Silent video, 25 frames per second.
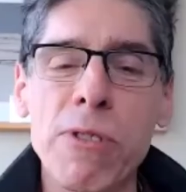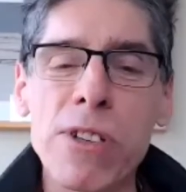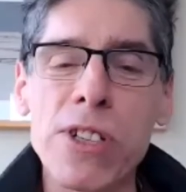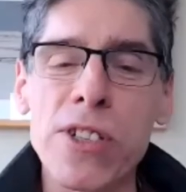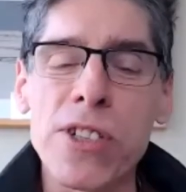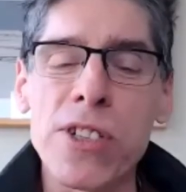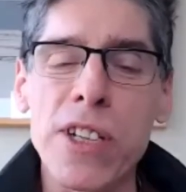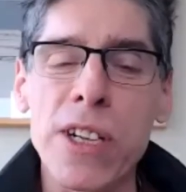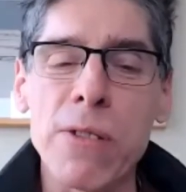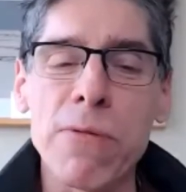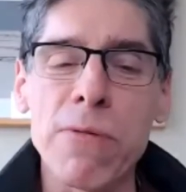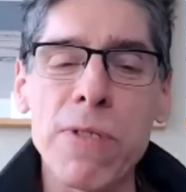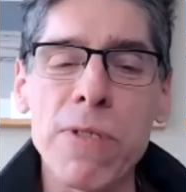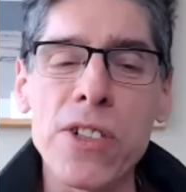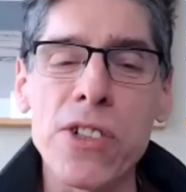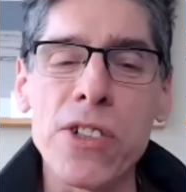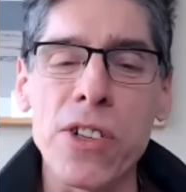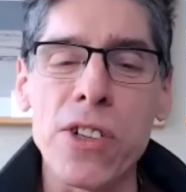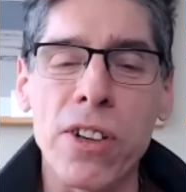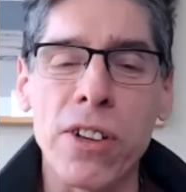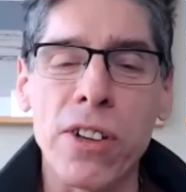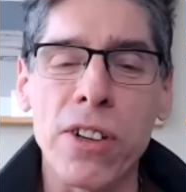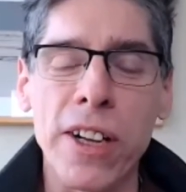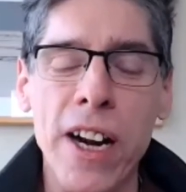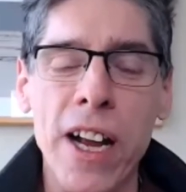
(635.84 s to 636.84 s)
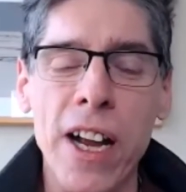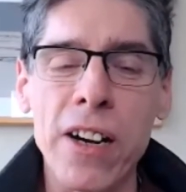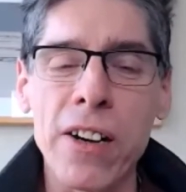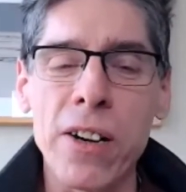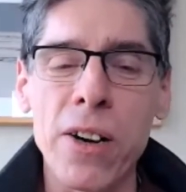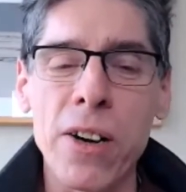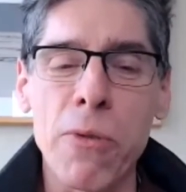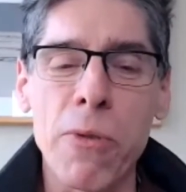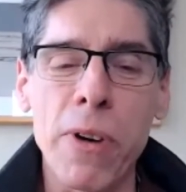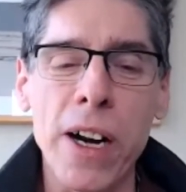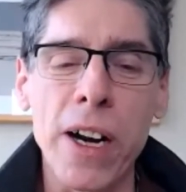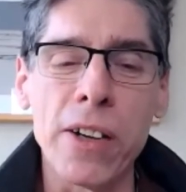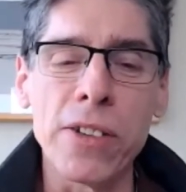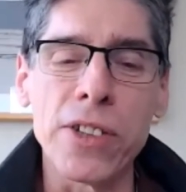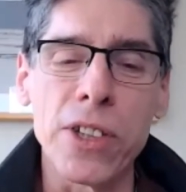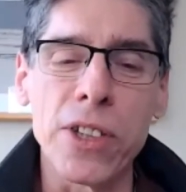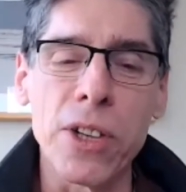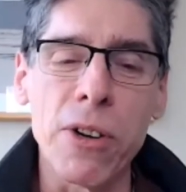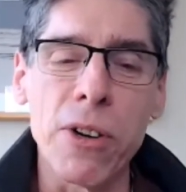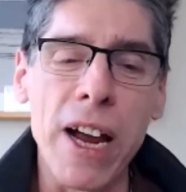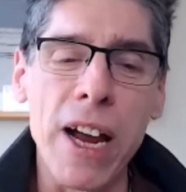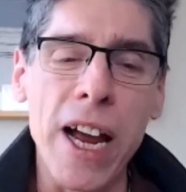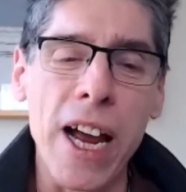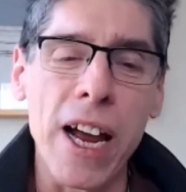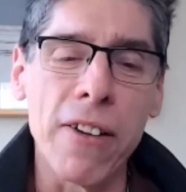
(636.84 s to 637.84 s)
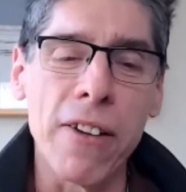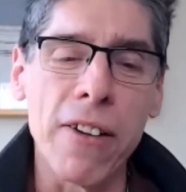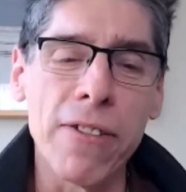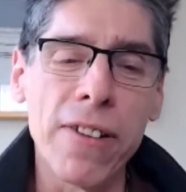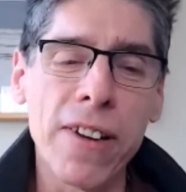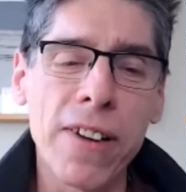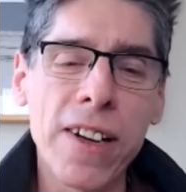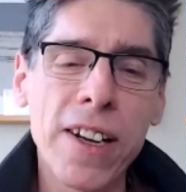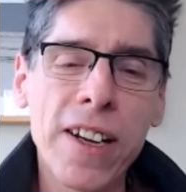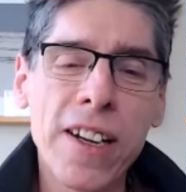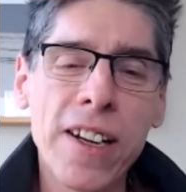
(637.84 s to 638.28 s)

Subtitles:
which is the original, and I don't know what else you have.